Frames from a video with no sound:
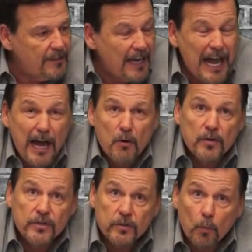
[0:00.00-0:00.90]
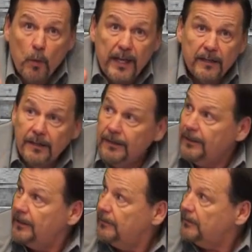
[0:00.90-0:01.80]
hours with
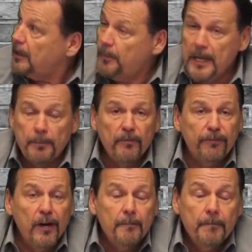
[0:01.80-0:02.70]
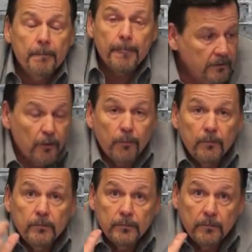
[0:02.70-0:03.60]
the people from
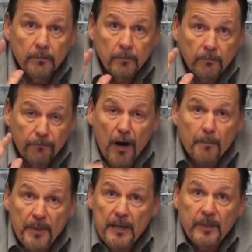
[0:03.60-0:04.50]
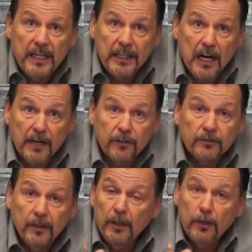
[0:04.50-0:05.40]
Peabody and Arnold.